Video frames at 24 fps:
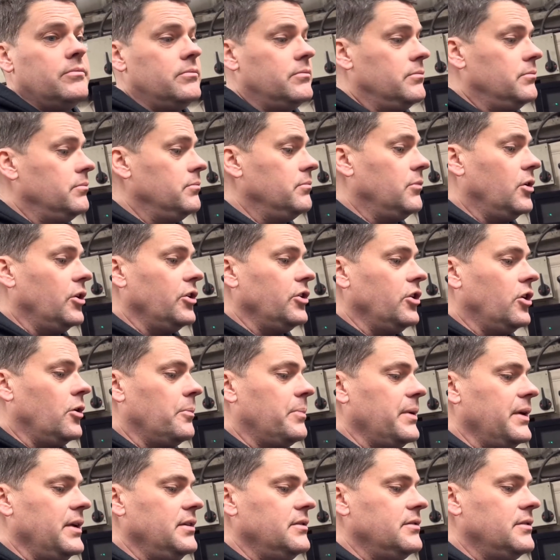might not
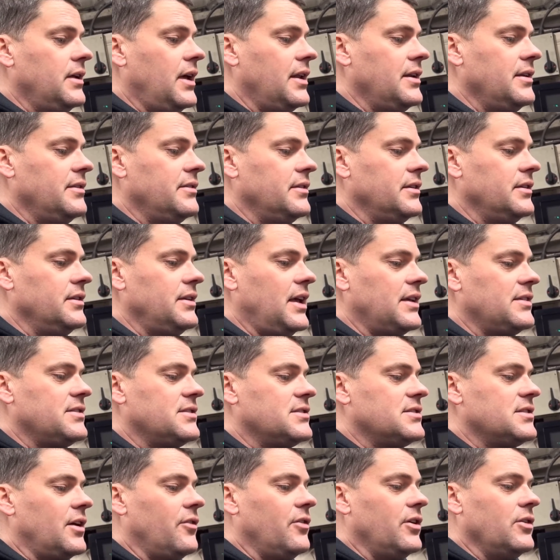be anything
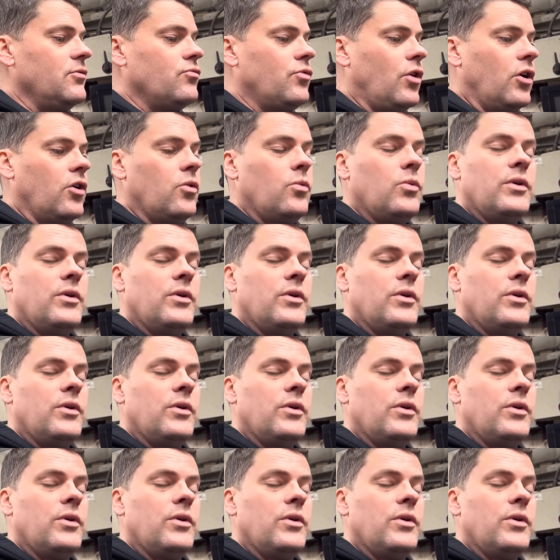necessarily wrong